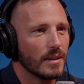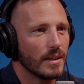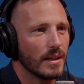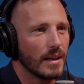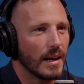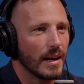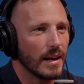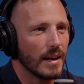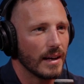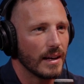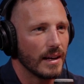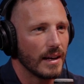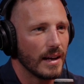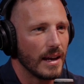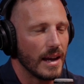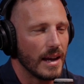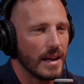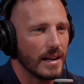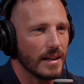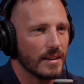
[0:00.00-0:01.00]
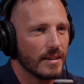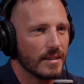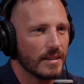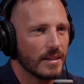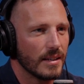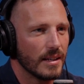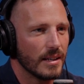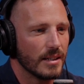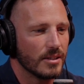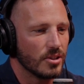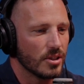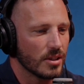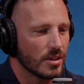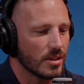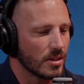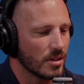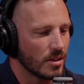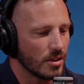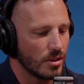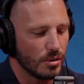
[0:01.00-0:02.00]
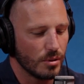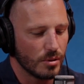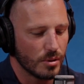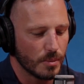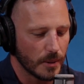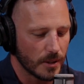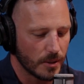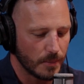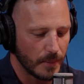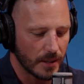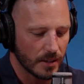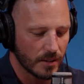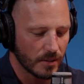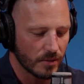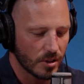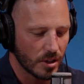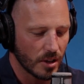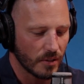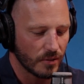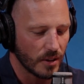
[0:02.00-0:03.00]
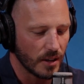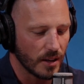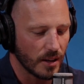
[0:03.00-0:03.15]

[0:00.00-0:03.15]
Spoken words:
And it just is a huge perspective shift,